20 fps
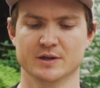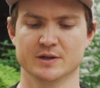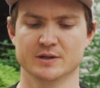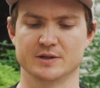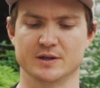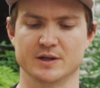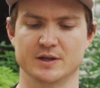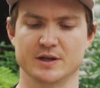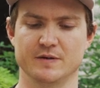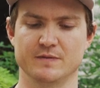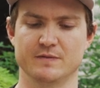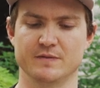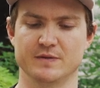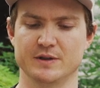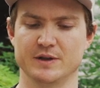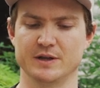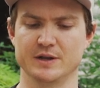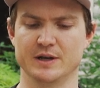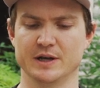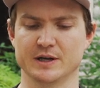So then for
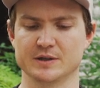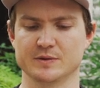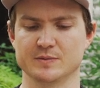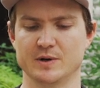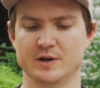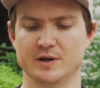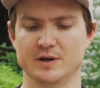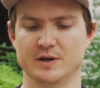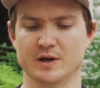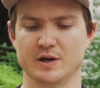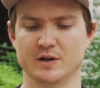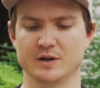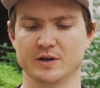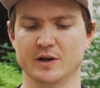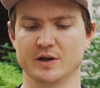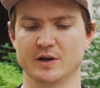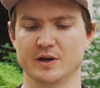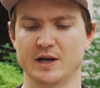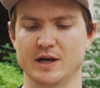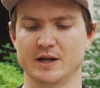the next one, I'll
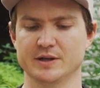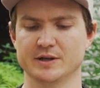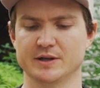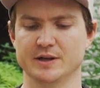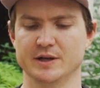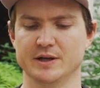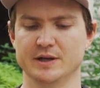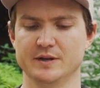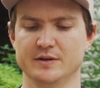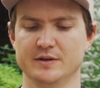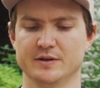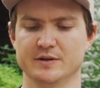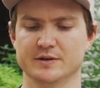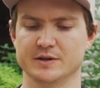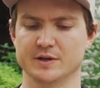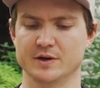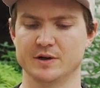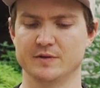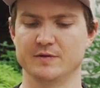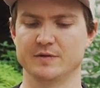go underneath.
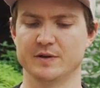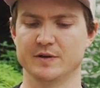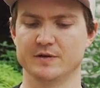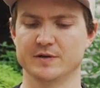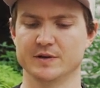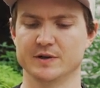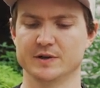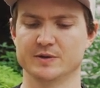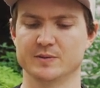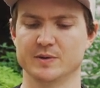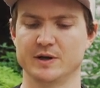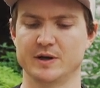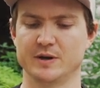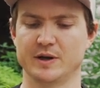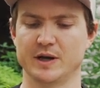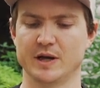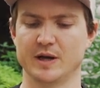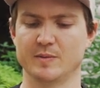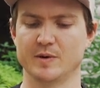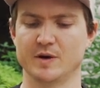So for the first one, I
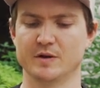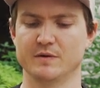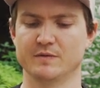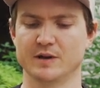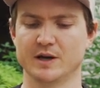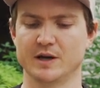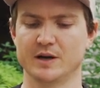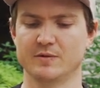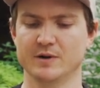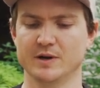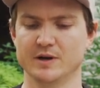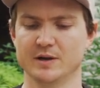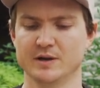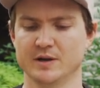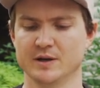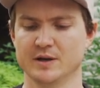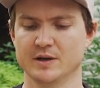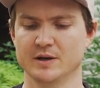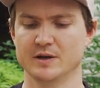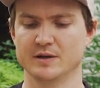came over that way,
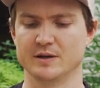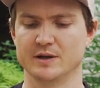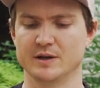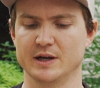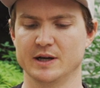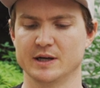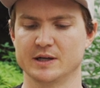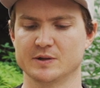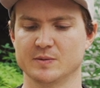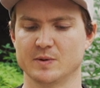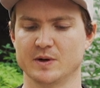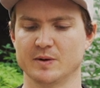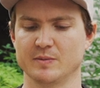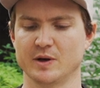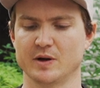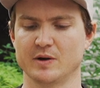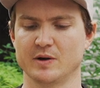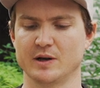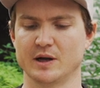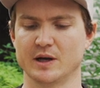the next one I'm
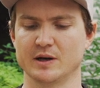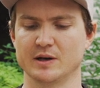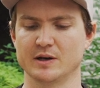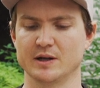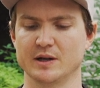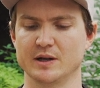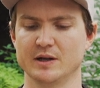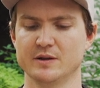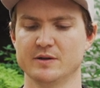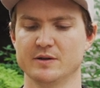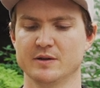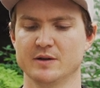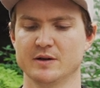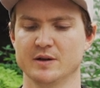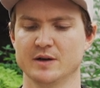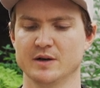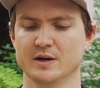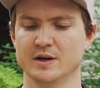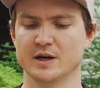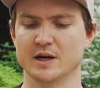going underneath.
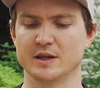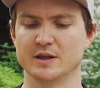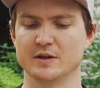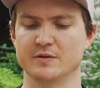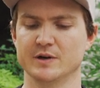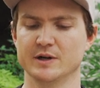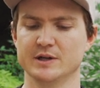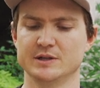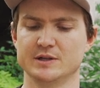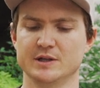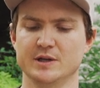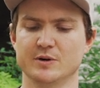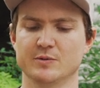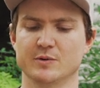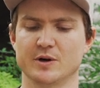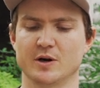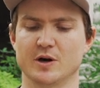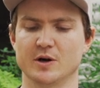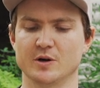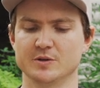And the reason you
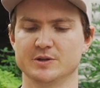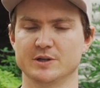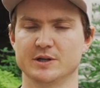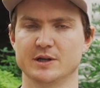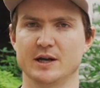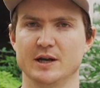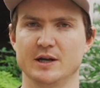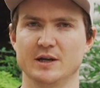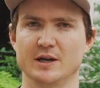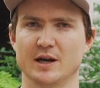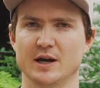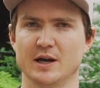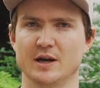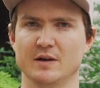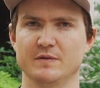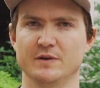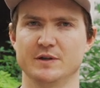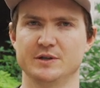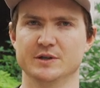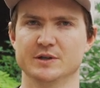want to alternate your
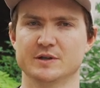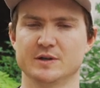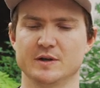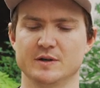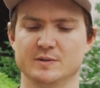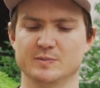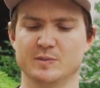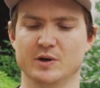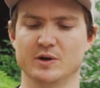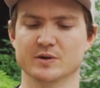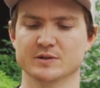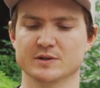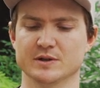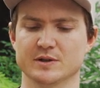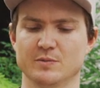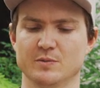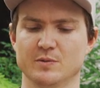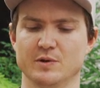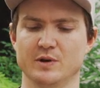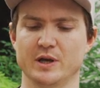half hitches is because
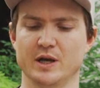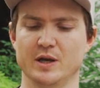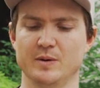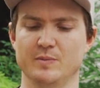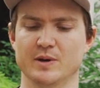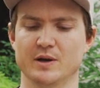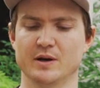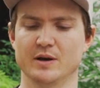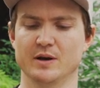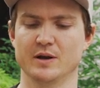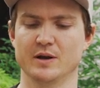it will keep it